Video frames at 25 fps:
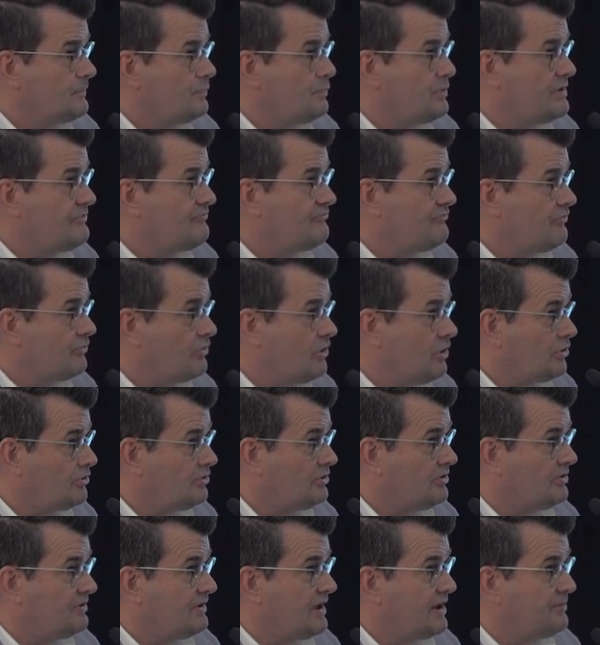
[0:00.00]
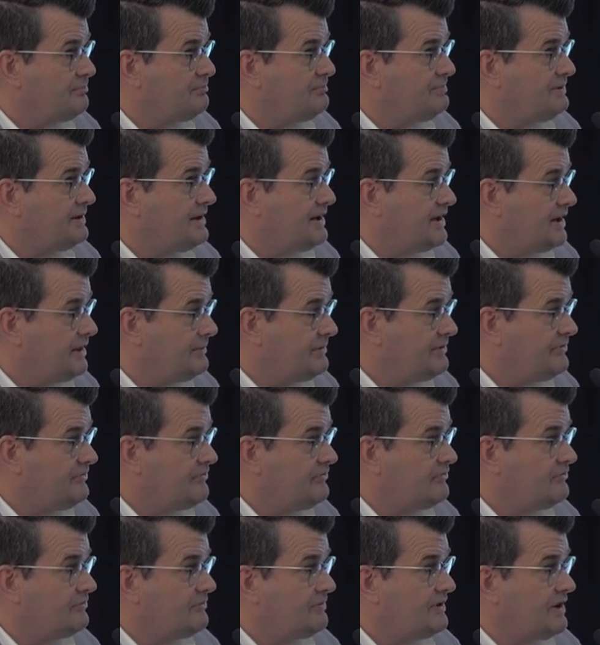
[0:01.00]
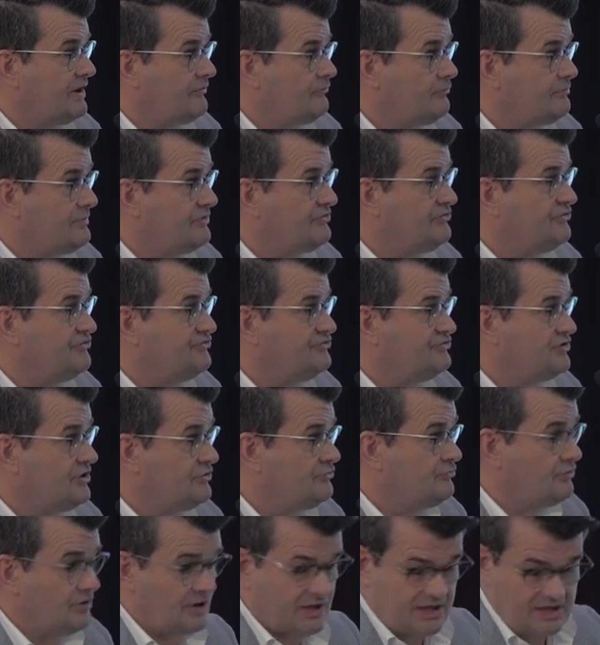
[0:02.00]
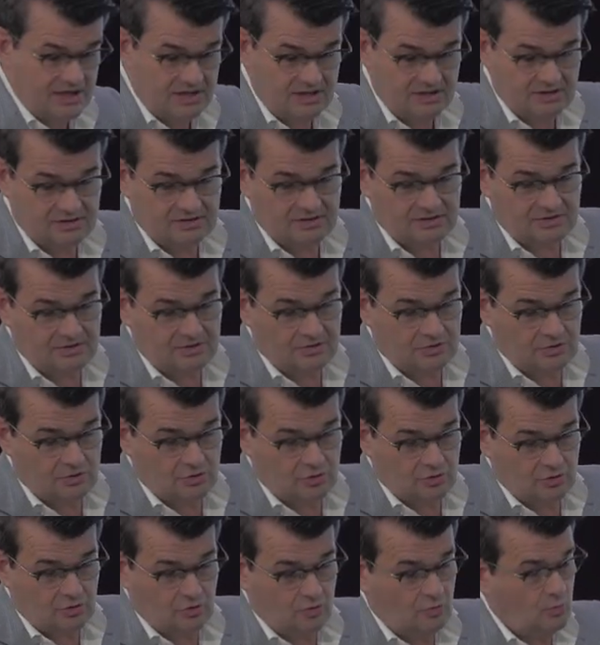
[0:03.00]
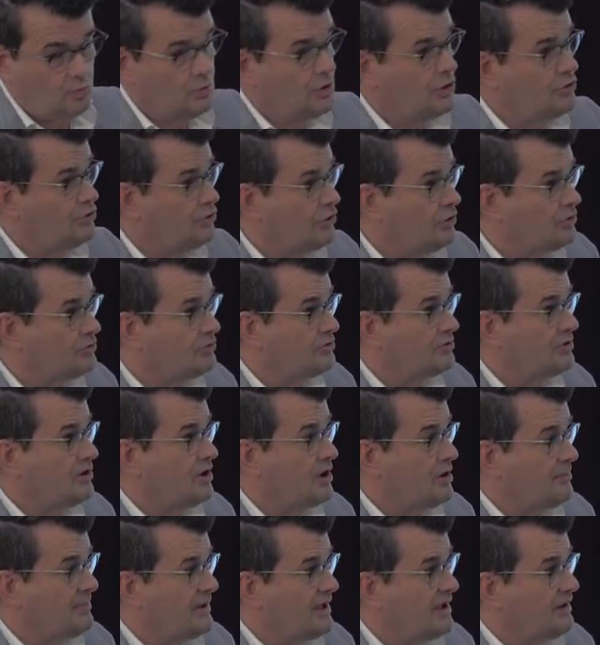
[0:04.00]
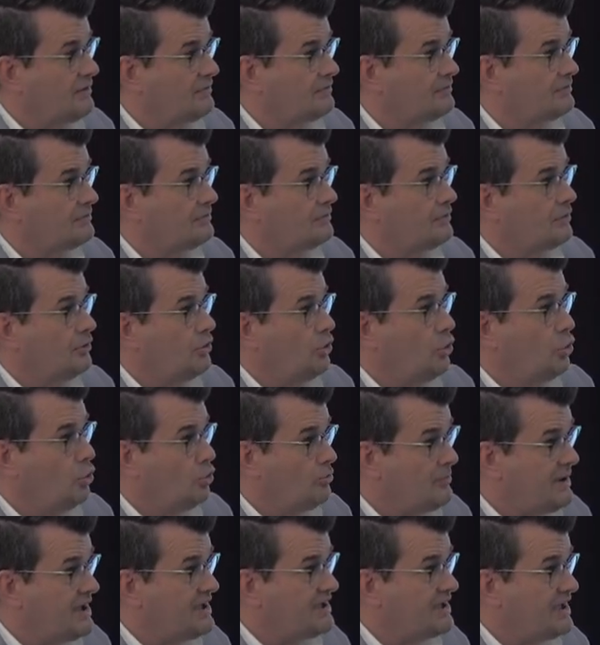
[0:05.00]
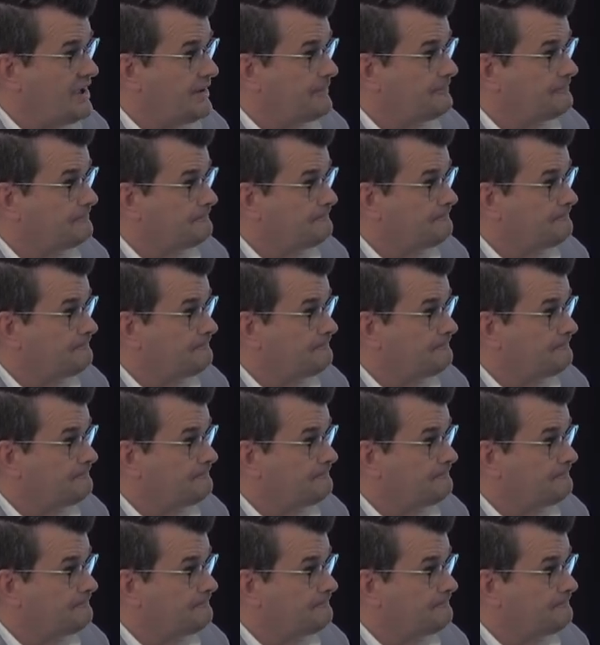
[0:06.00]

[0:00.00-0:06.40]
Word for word: We've forgotten that parliaments, governments generally, were not about lawmaking.